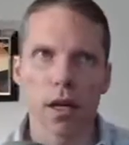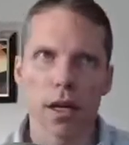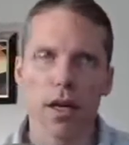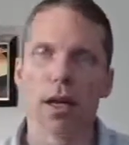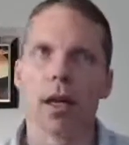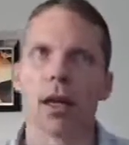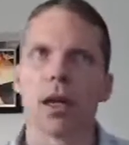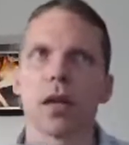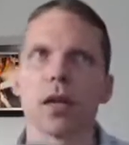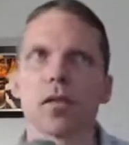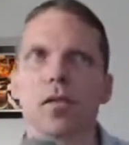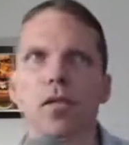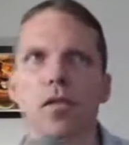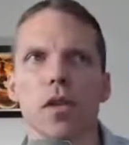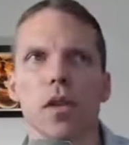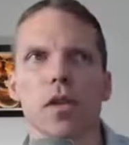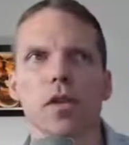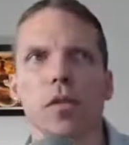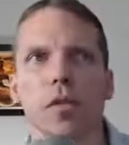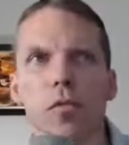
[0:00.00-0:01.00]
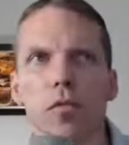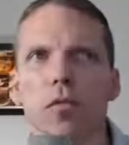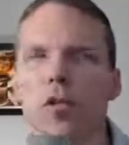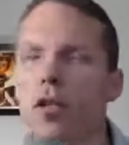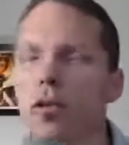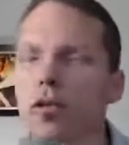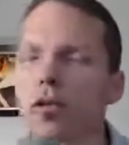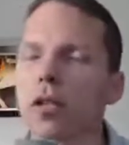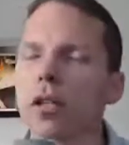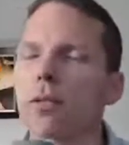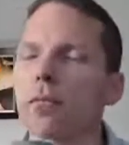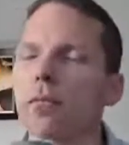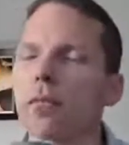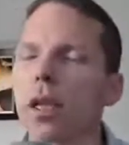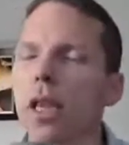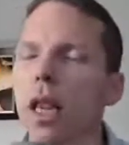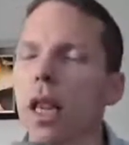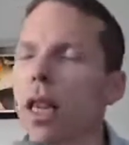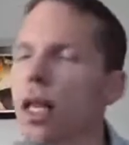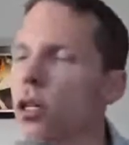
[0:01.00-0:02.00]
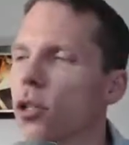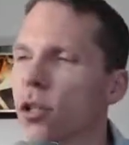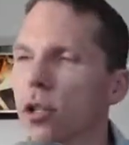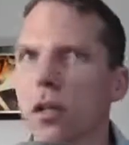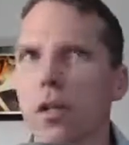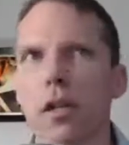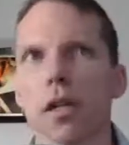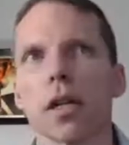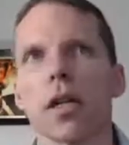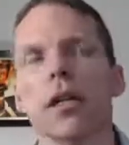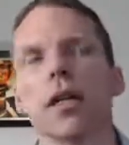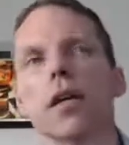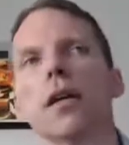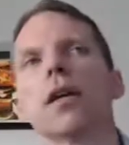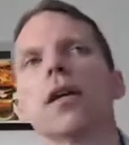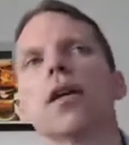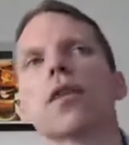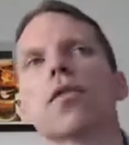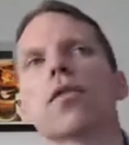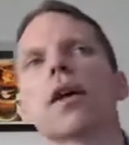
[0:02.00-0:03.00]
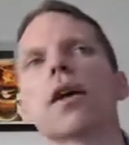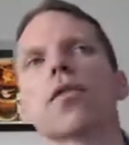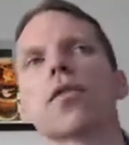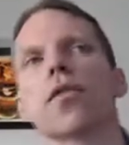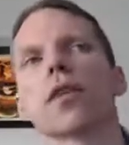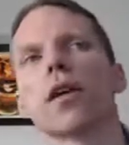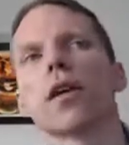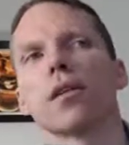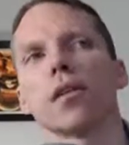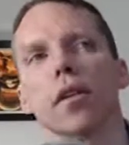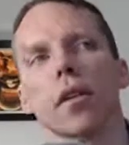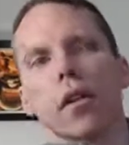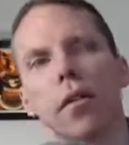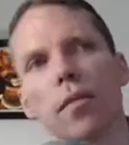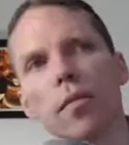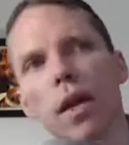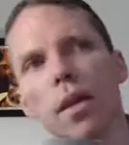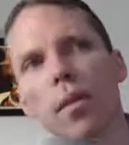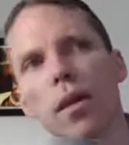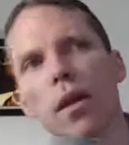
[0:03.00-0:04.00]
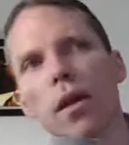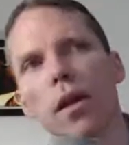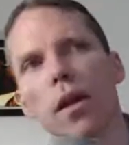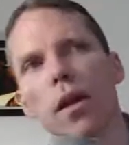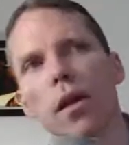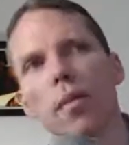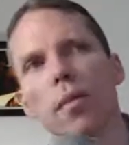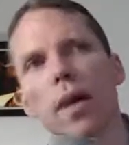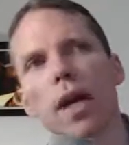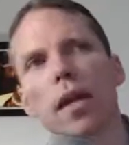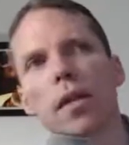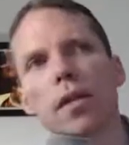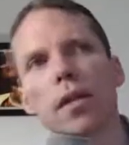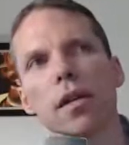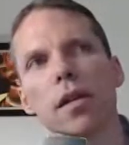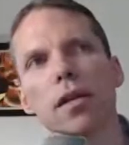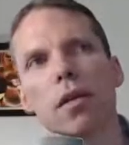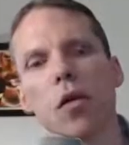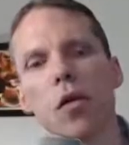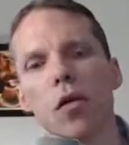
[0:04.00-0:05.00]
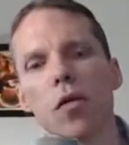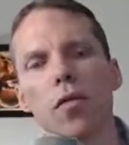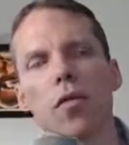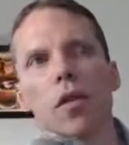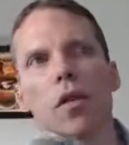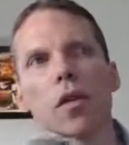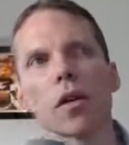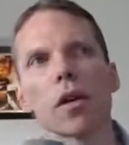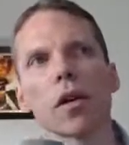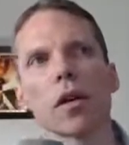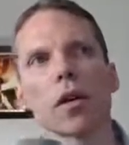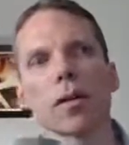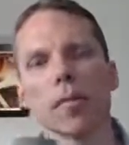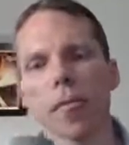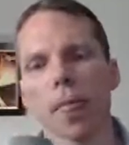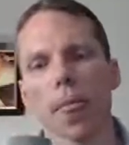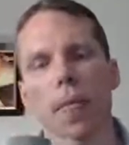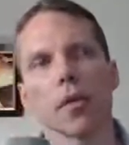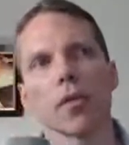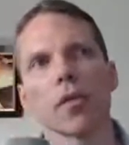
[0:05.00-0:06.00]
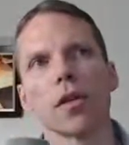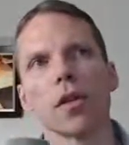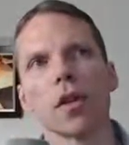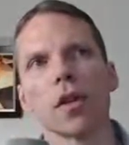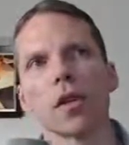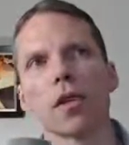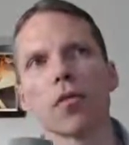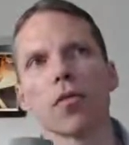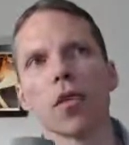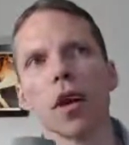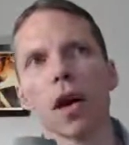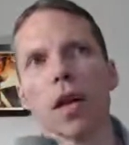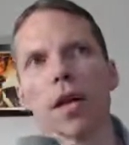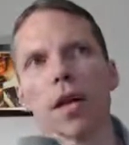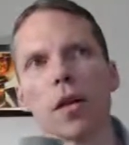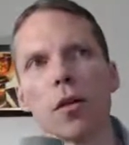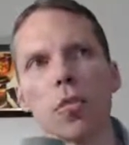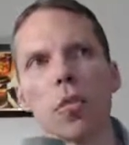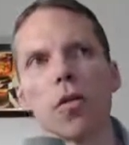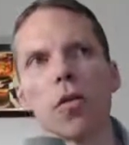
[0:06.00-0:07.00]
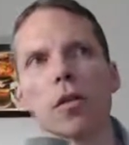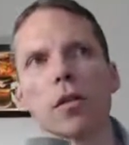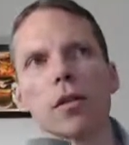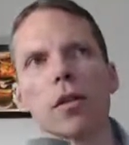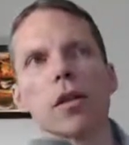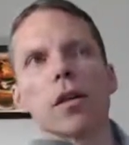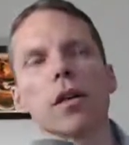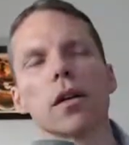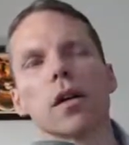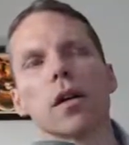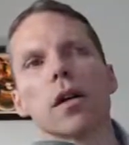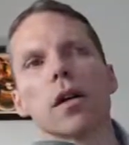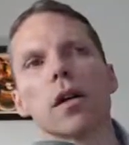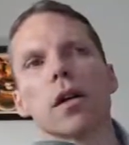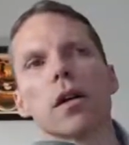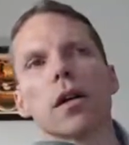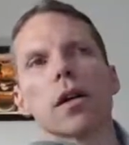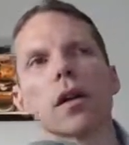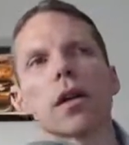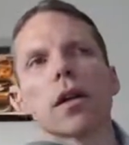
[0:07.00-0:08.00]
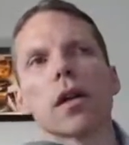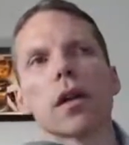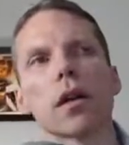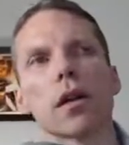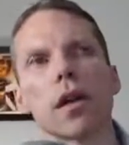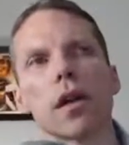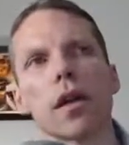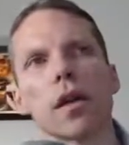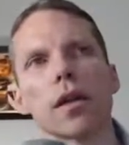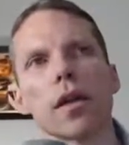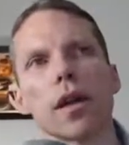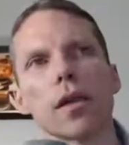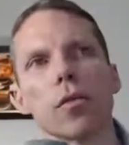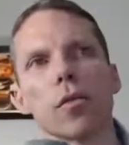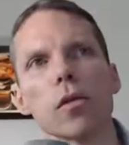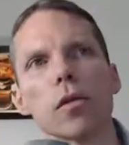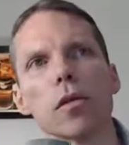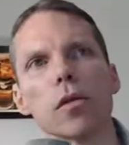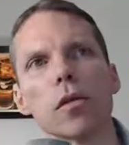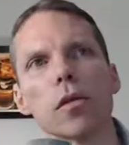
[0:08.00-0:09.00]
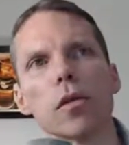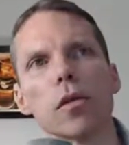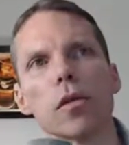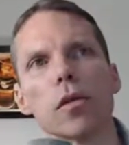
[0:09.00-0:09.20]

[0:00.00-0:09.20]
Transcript: and then use it maliciously rather than maybe painting over the rotting wood. They will